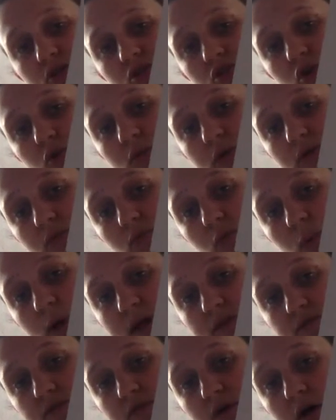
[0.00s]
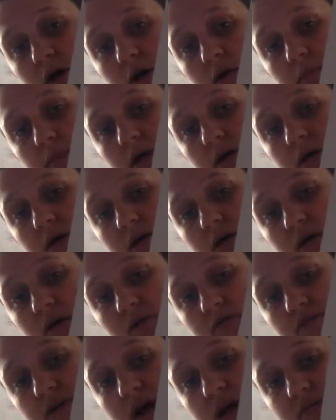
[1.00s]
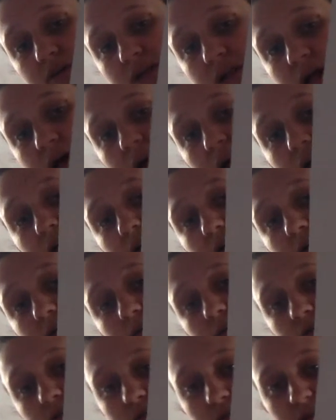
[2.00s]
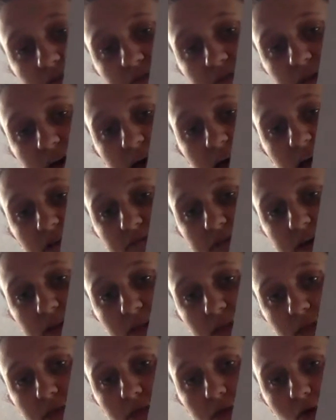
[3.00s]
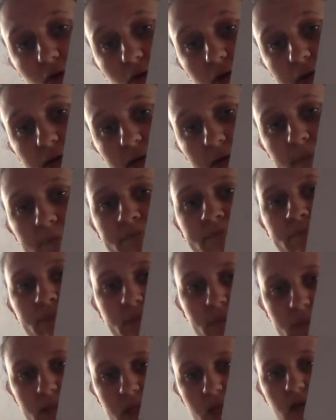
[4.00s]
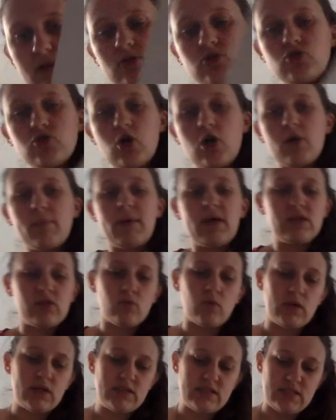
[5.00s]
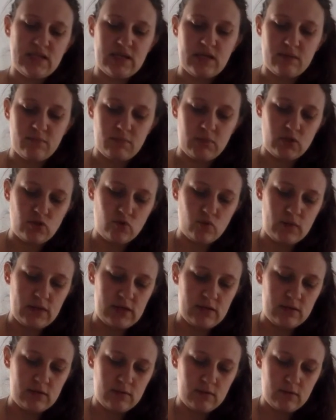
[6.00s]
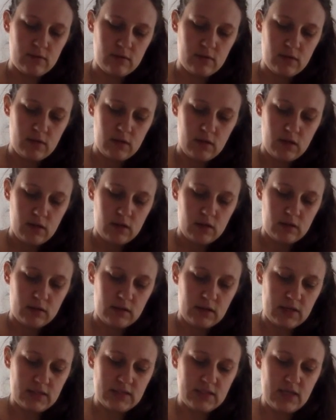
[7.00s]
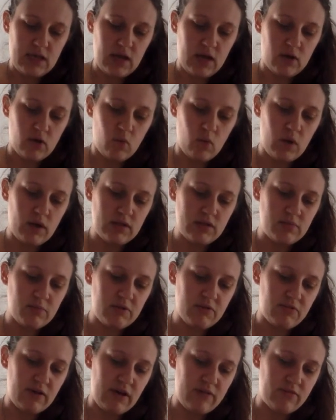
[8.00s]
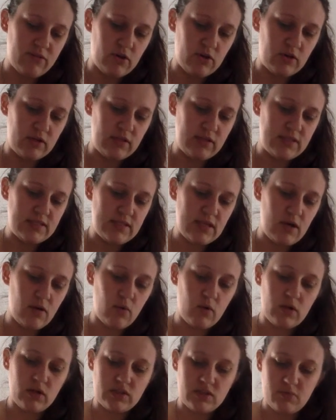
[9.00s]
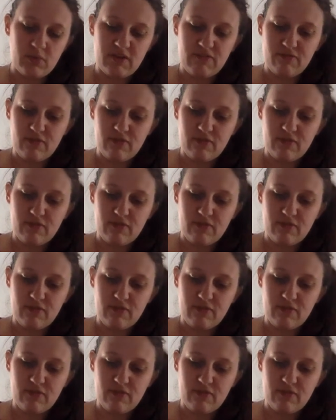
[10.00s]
So it went from 5 o'clock to 5:30. Now let's talk about the ones in between. Let's say I don't want it to be 5:30. Let's say I want it to be